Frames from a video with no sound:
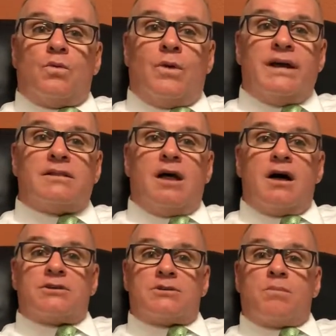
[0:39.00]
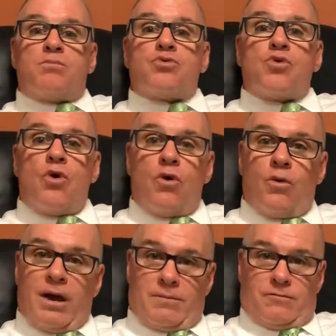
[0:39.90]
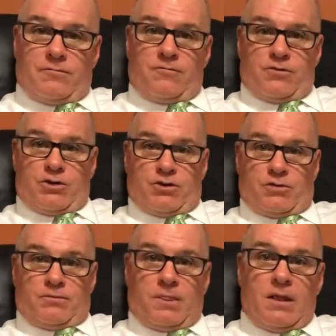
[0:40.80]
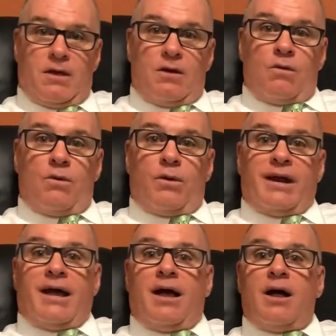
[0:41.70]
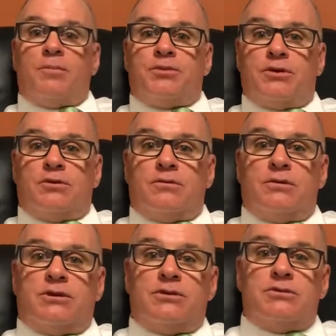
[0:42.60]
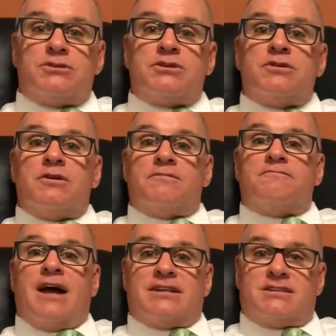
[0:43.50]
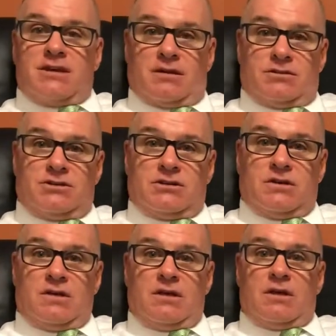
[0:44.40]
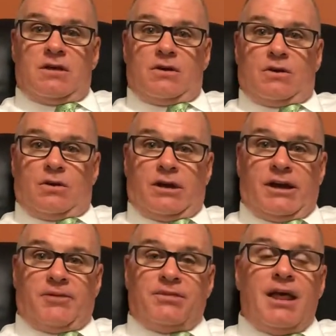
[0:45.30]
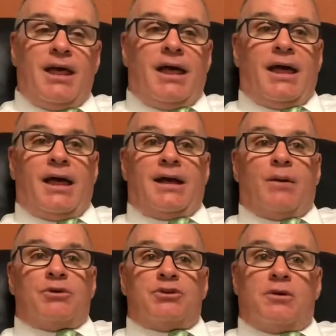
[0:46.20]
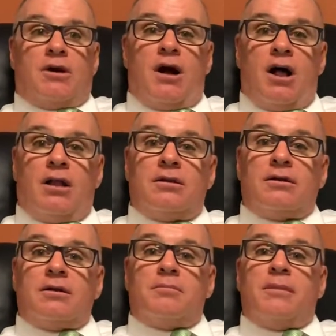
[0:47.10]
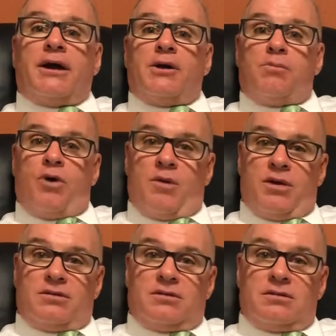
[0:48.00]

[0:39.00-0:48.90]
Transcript: weight loss program for you. We're gonna help you reduce your fat cells, okay? And I want you to call, make an appointment,